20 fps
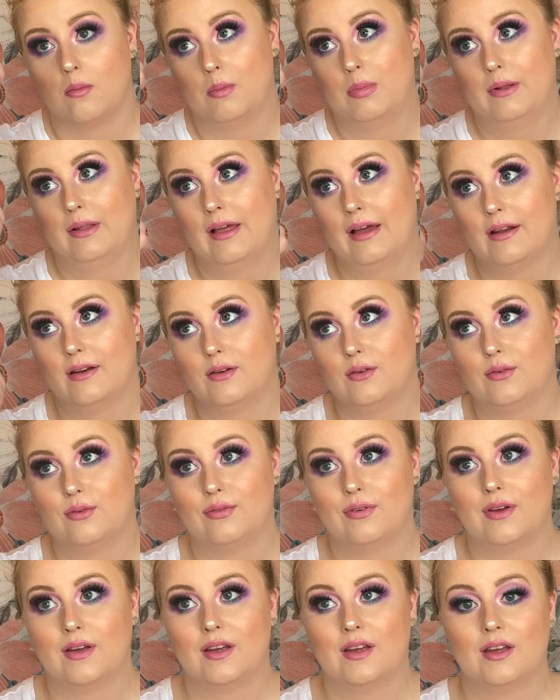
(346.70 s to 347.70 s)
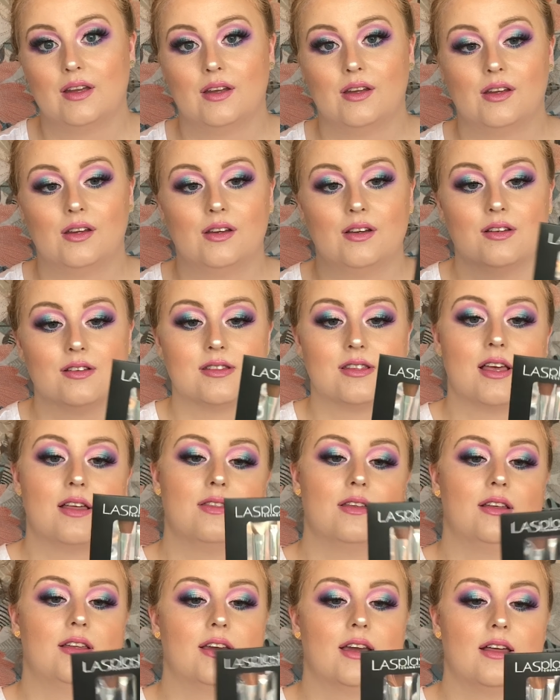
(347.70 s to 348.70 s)
blend things,
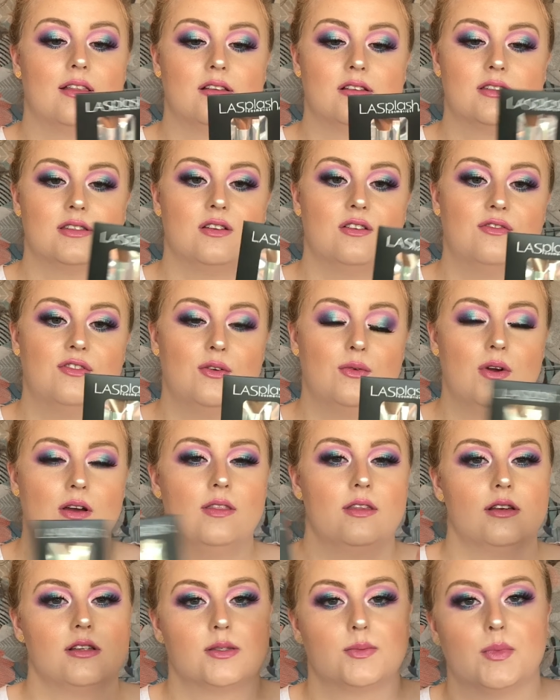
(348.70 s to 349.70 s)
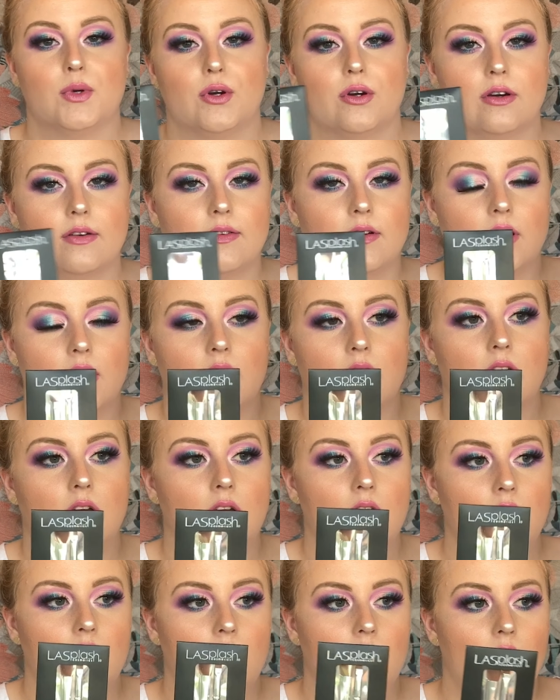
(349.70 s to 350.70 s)
and then you get this other one that's more of a
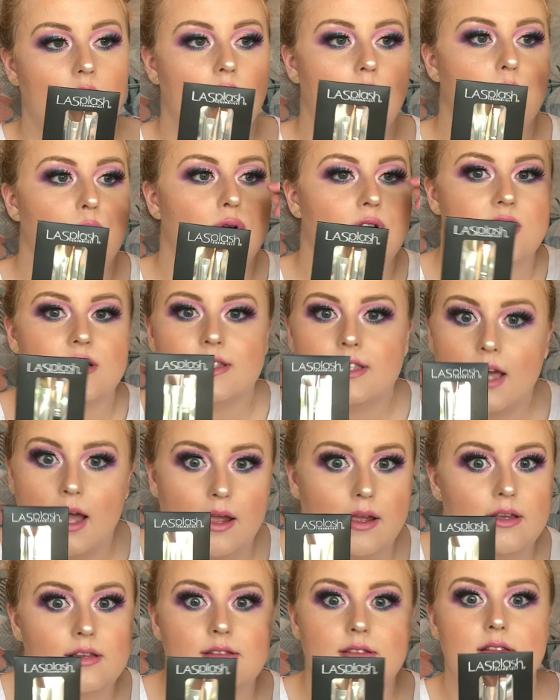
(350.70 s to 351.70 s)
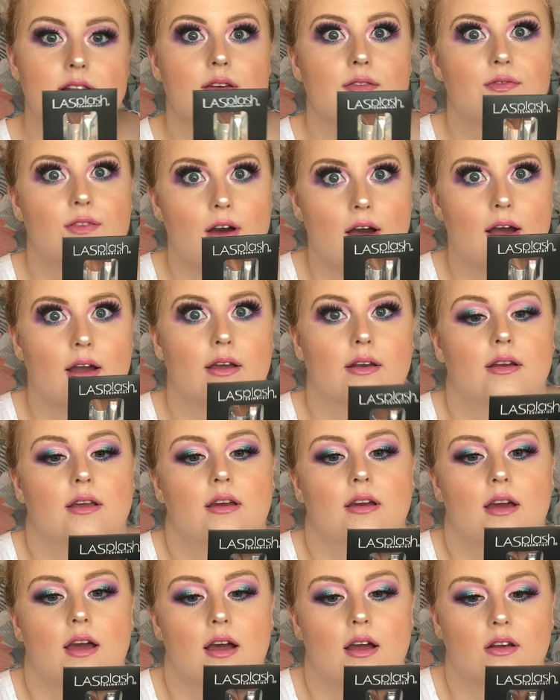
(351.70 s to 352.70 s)
precise
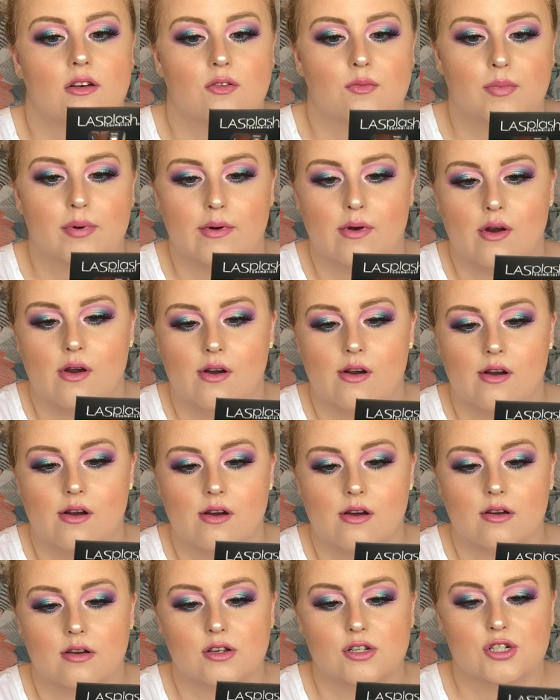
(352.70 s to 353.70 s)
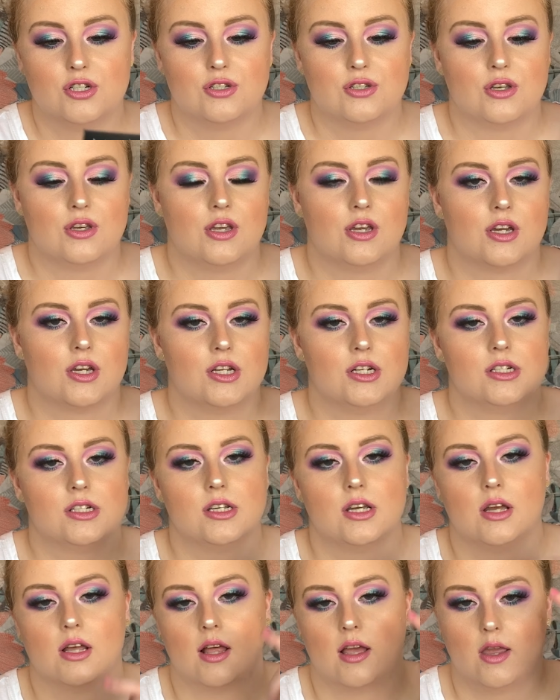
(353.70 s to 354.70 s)
defining kind of brush, so you can
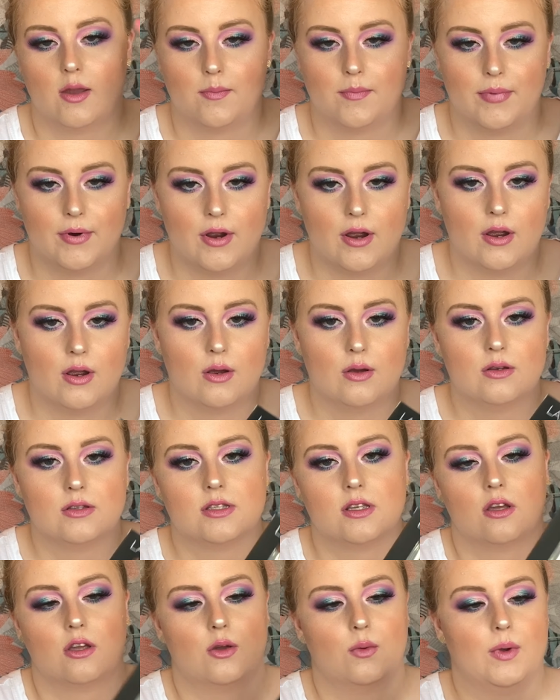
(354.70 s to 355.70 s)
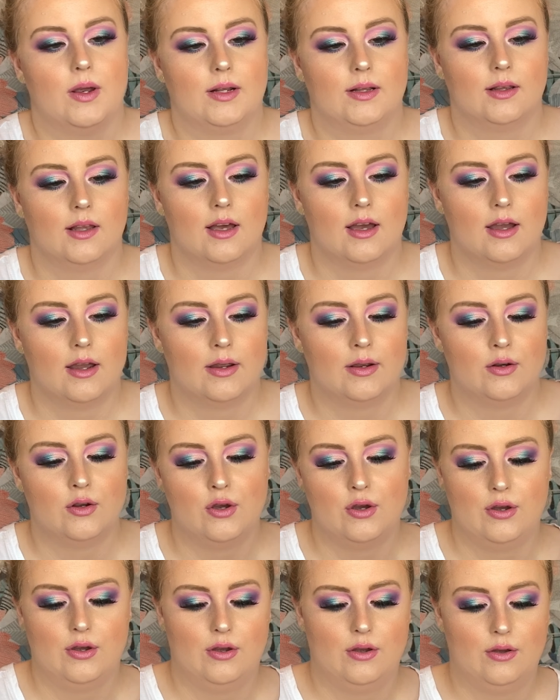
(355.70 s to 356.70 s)
do like your brows or your wing
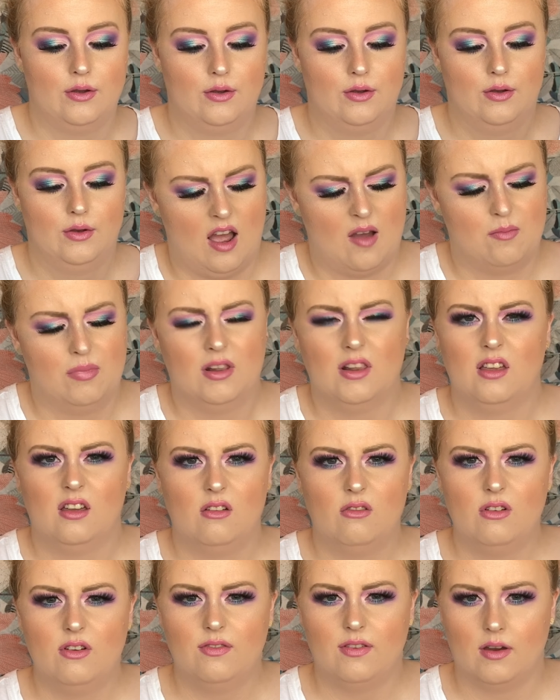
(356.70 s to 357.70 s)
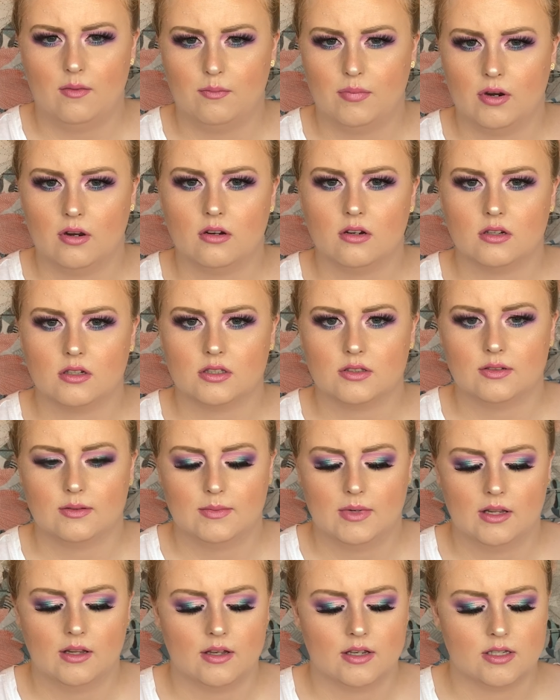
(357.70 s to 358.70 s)
liner. I believe I've had products from
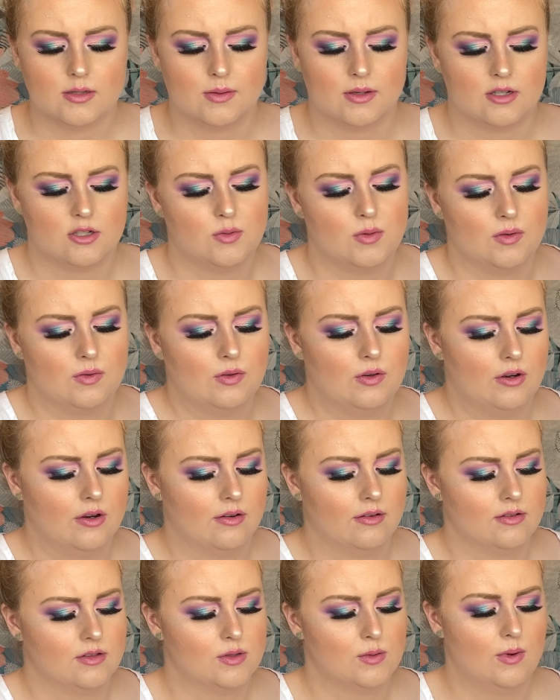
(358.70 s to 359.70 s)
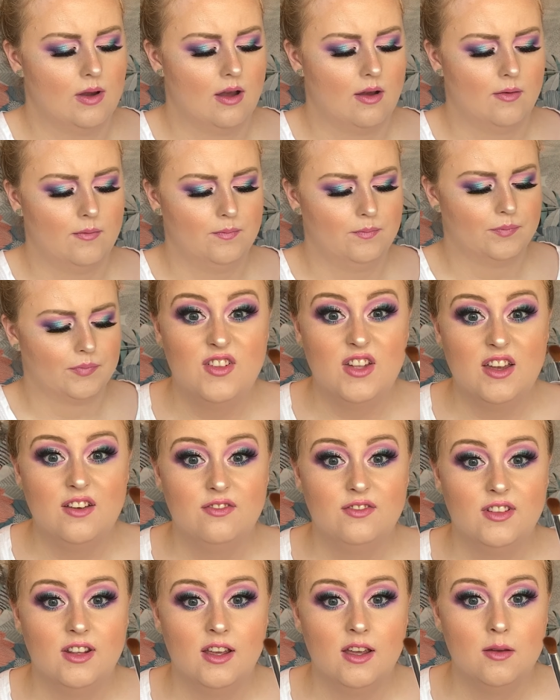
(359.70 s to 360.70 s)
LA/ before as well.
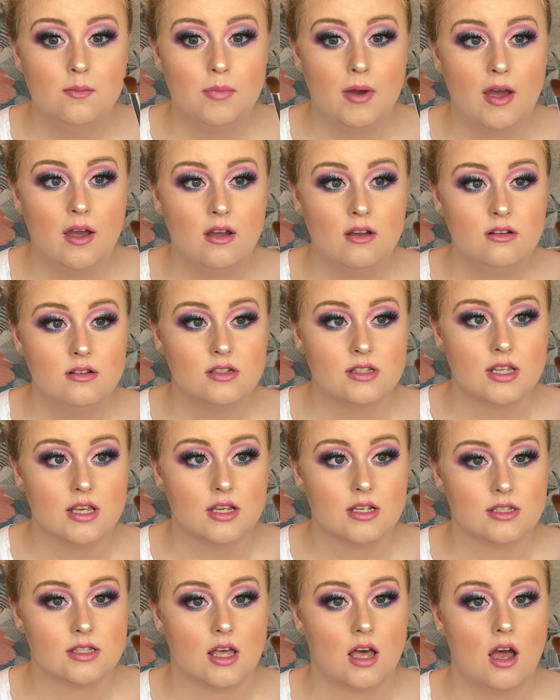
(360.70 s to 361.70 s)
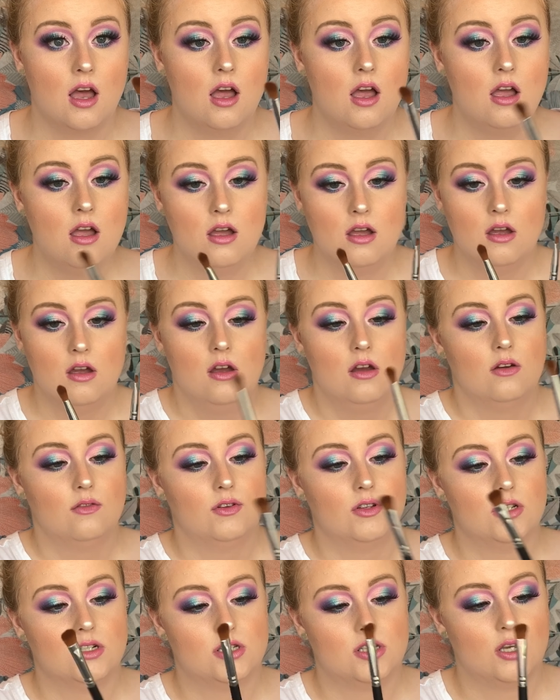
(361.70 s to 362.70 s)
£15 these are
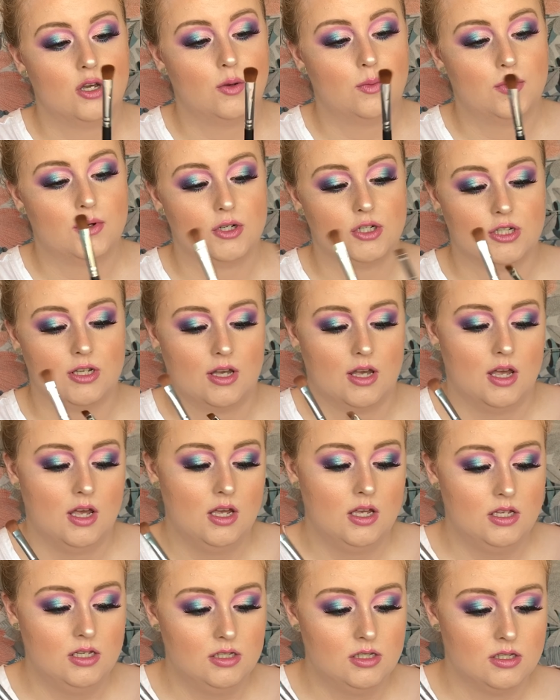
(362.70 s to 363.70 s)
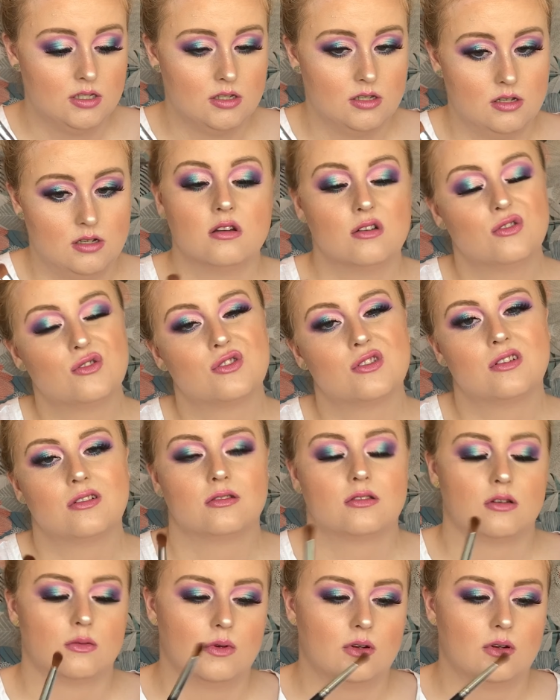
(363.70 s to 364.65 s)
for the 2 brushes. Oh, it's not too